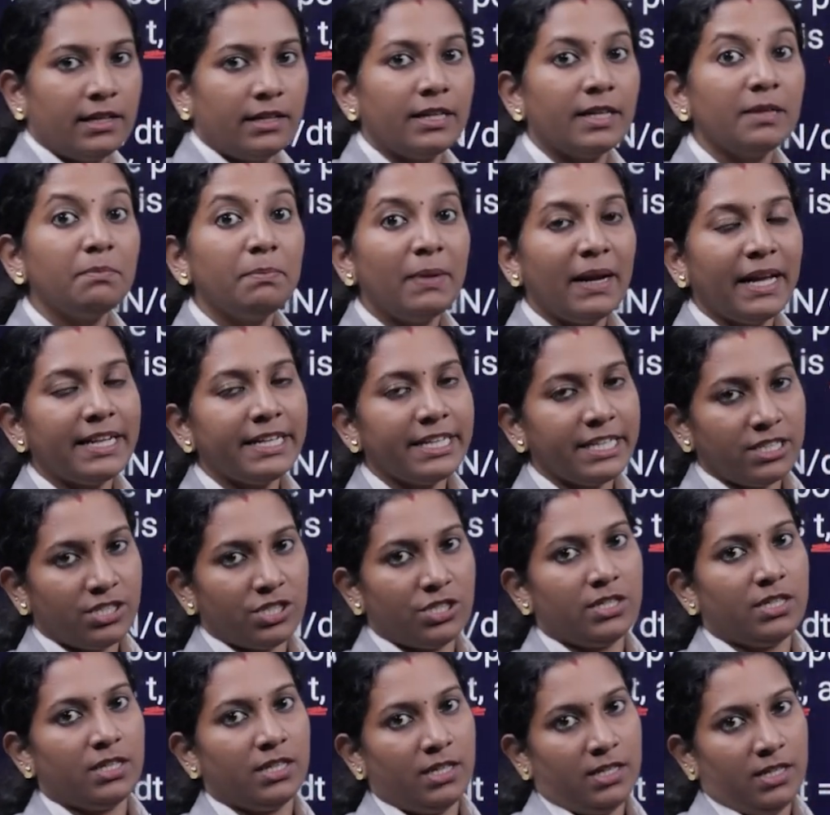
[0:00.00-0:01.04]

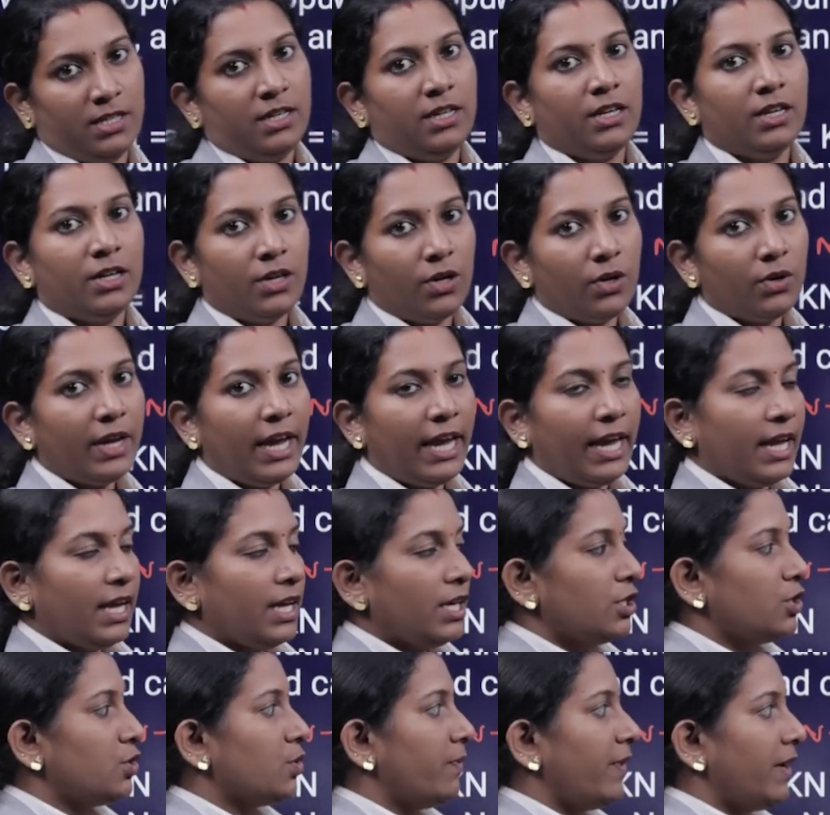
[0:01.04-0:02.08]
replenished. Okay,
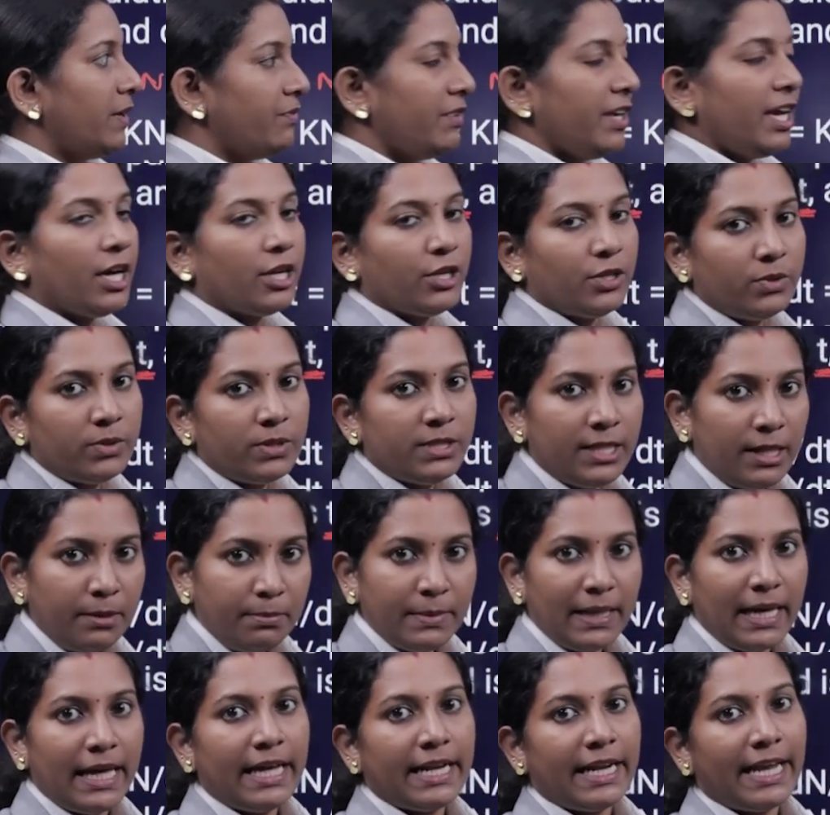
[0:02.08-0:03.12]
so when we are used
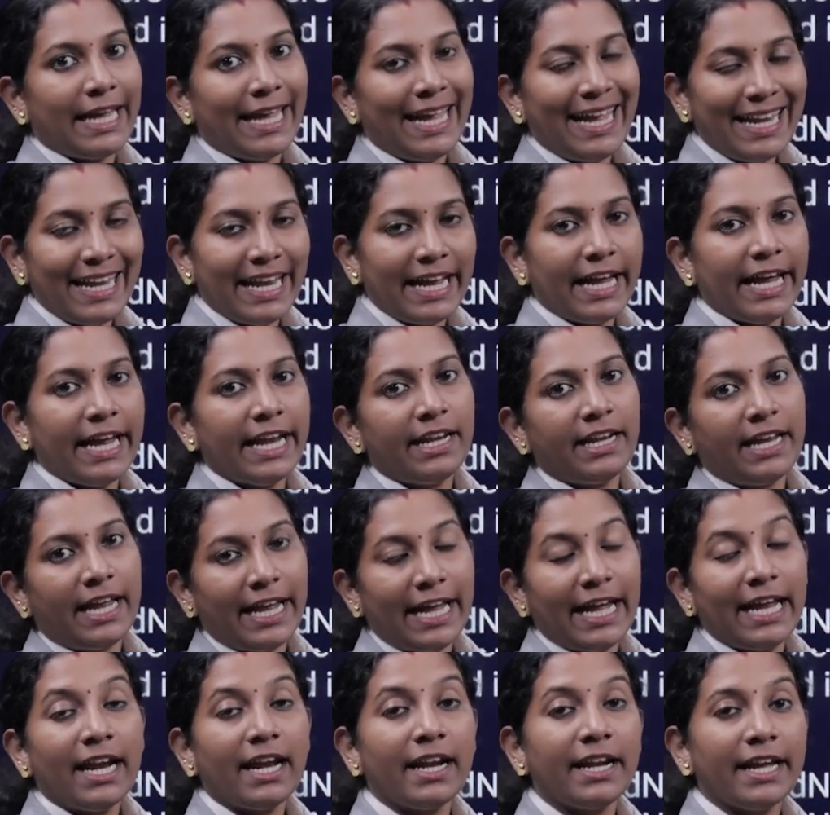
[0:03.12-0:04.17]
up, they are again
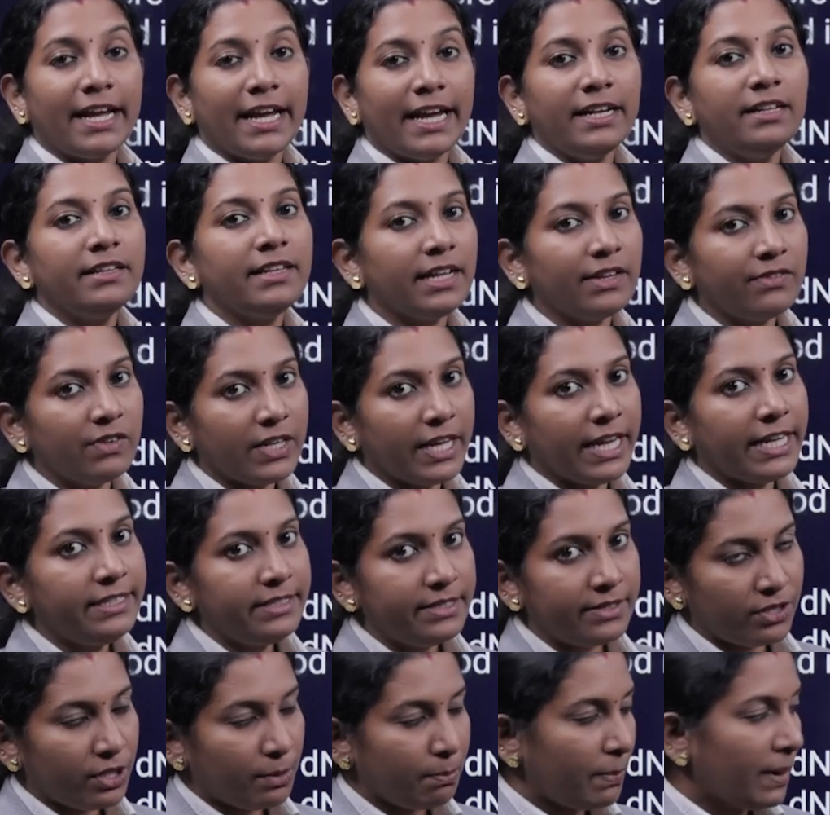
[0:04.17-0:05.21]
and again, they will
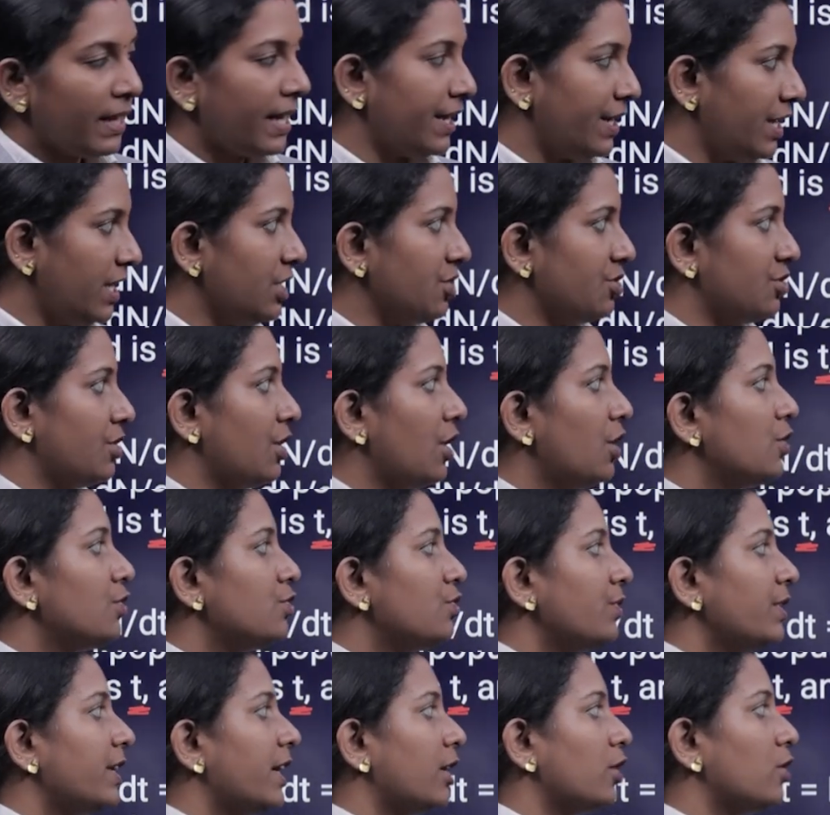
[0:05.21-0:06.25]
get replenished.
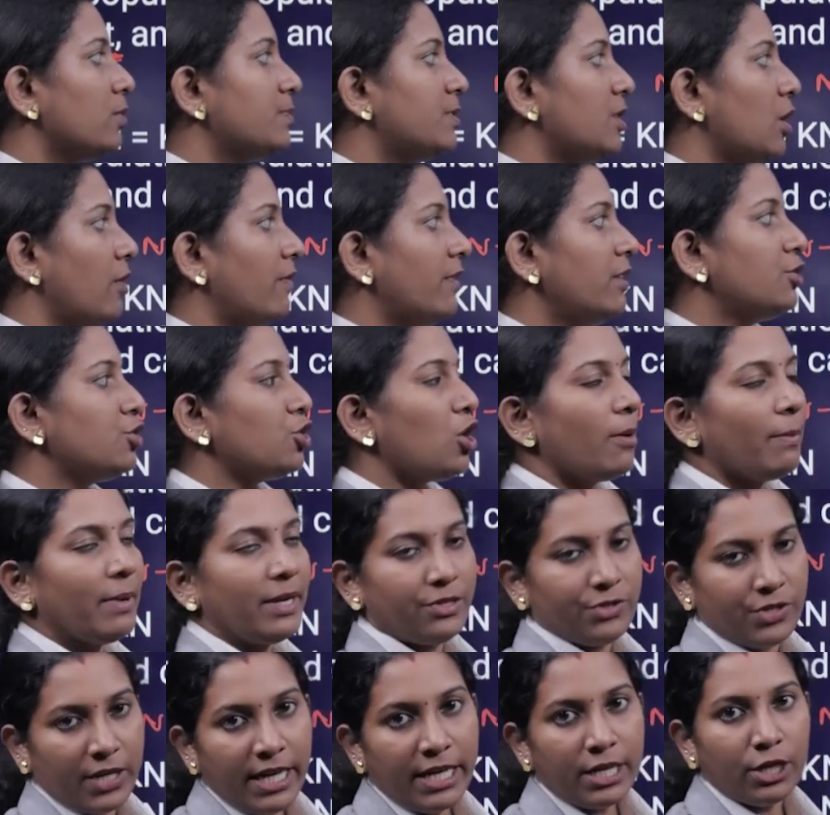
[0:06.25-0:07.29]
So you can observe a
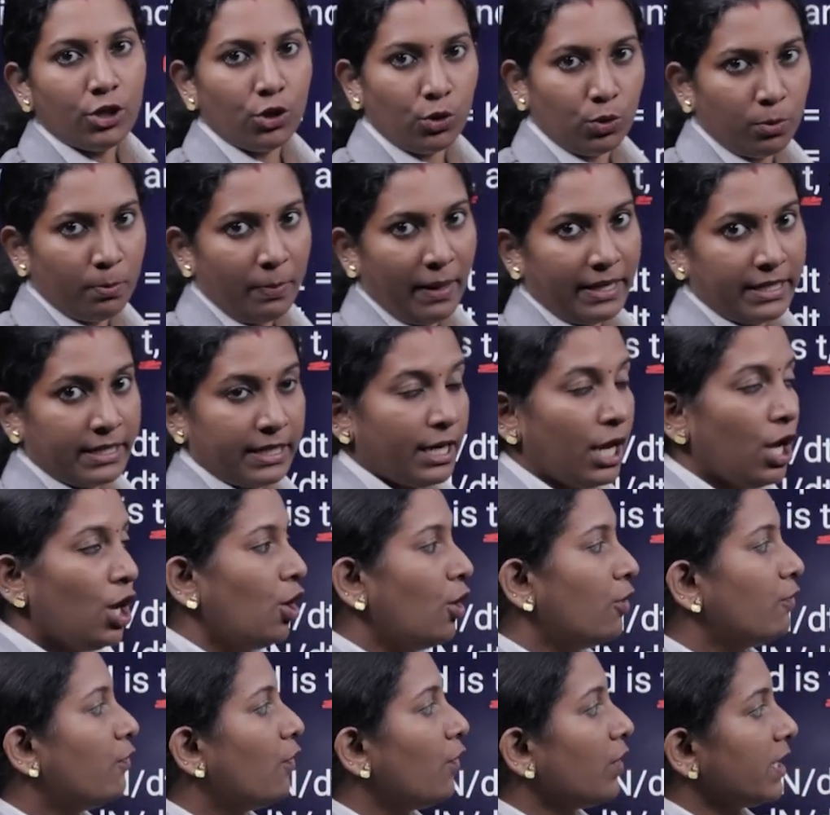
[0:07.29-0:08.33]
geometric growth pattern.
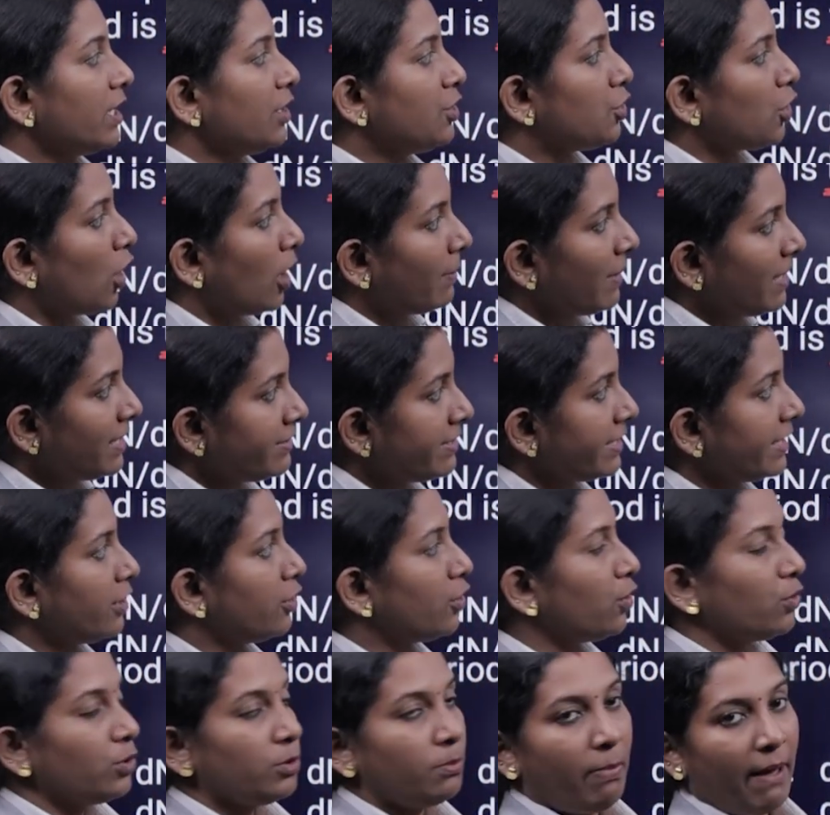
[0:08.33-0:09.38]
For a geometric
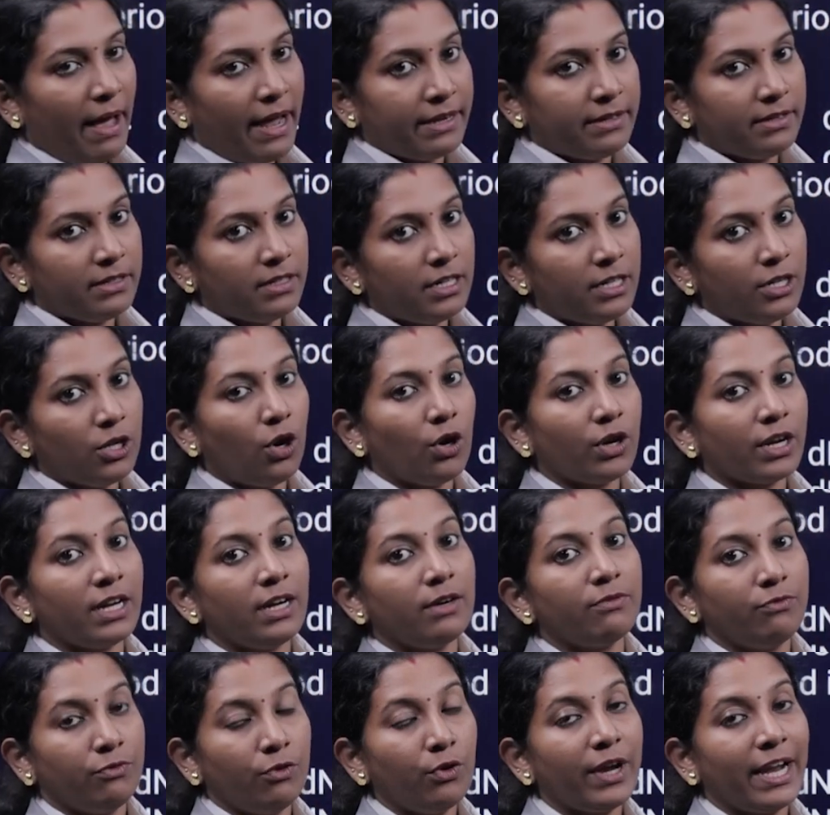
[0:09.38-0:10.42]
growth pattern
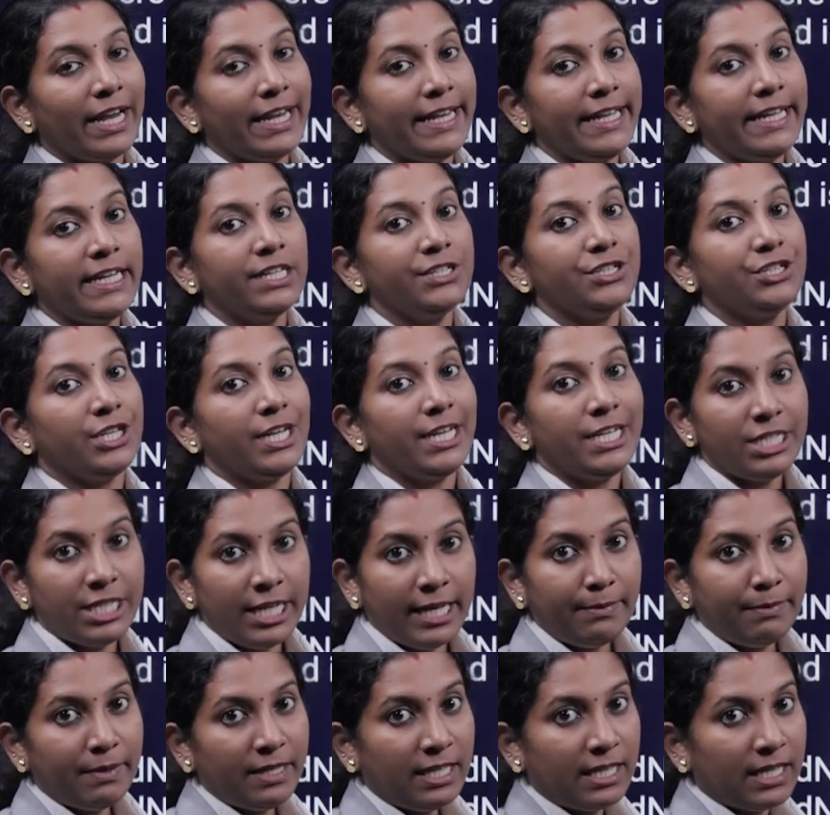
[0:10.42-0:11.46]
or for getting a
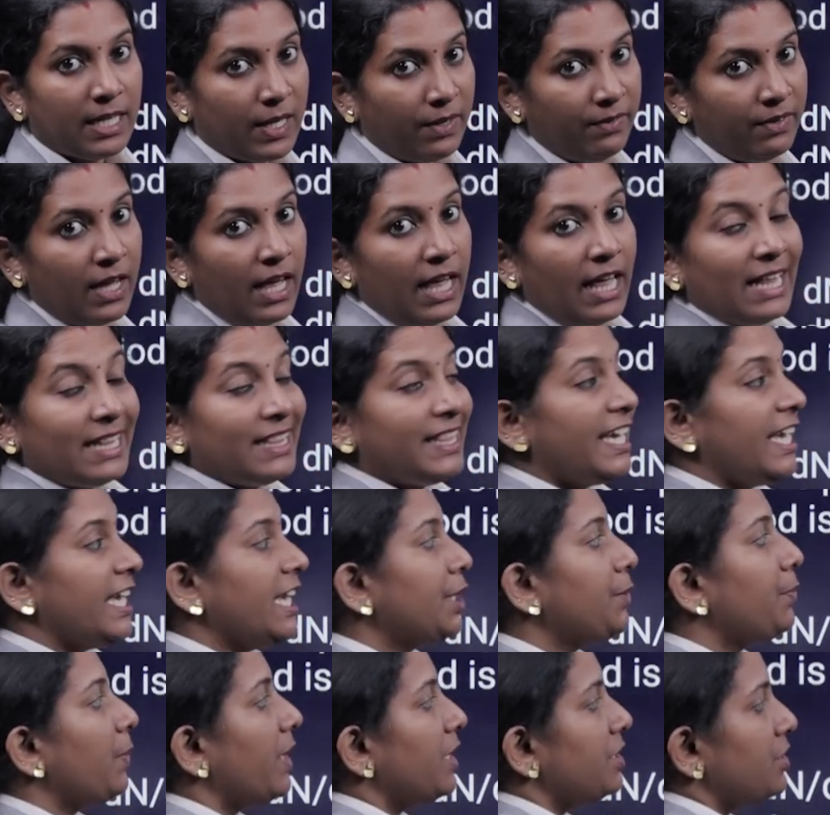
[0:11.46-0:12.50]
J-shaped curve, the
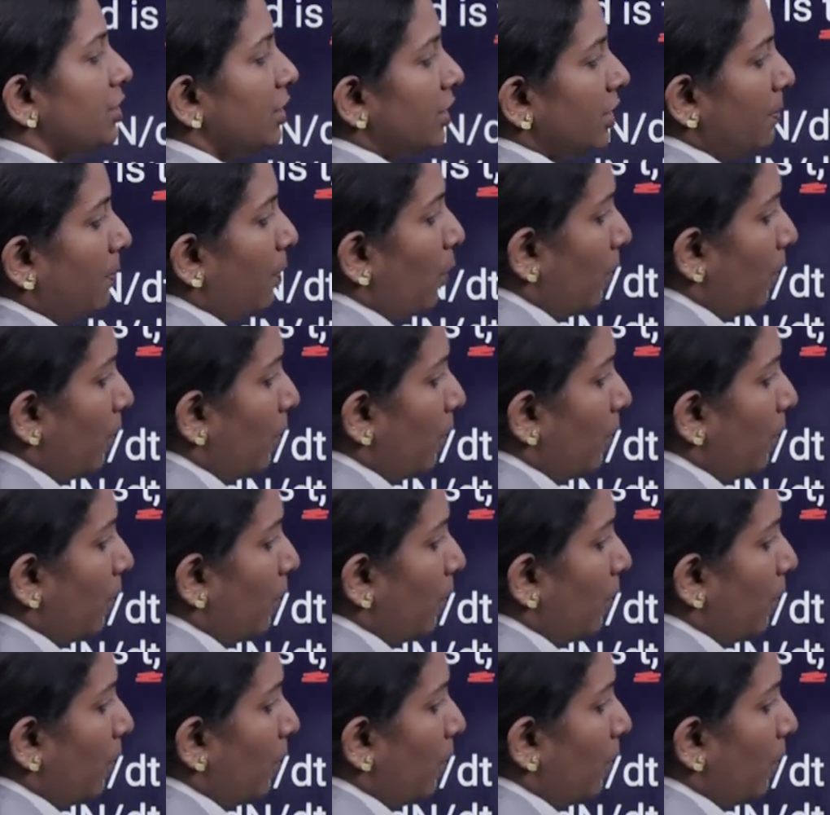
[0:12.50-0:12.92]
equation of the